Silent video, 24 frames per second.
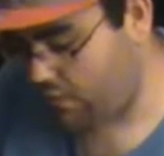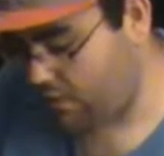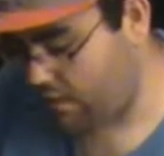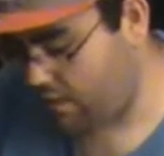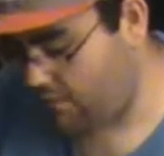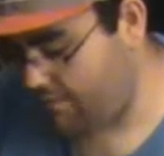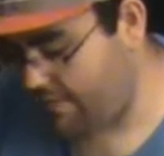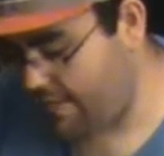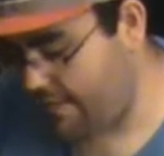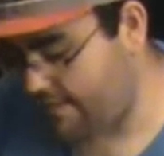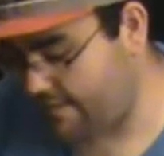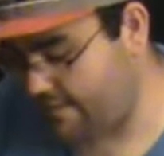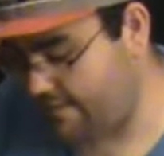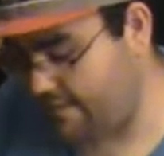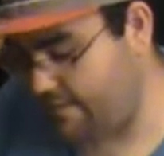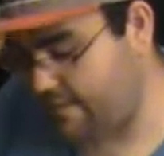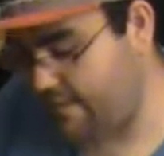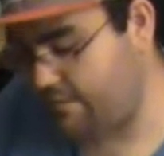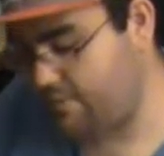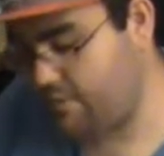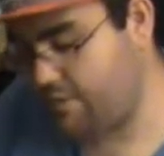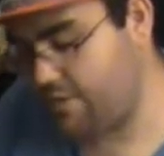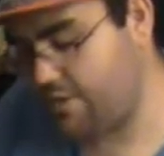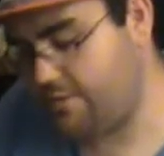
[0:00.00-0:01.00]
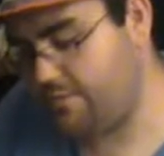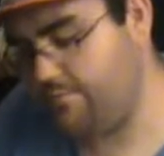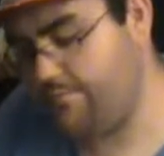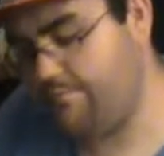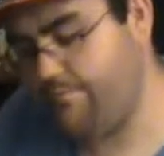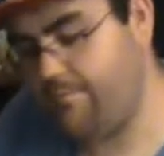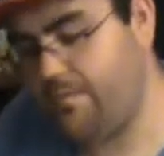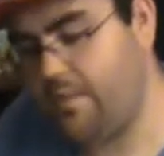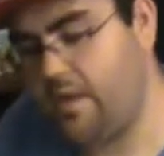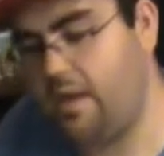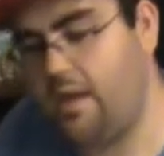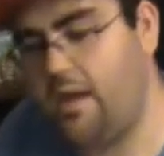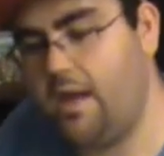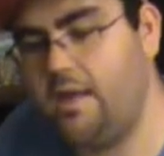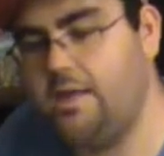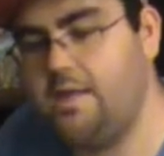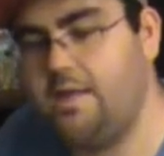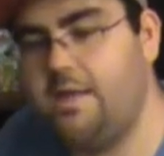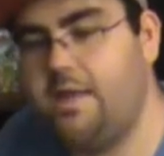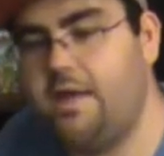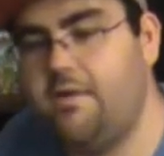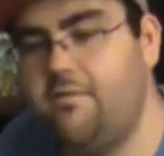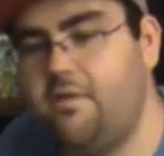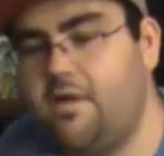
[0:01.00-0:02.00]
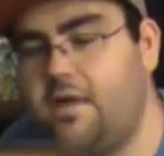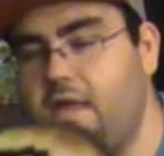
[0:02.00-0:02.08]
Kombat Deception. I did have a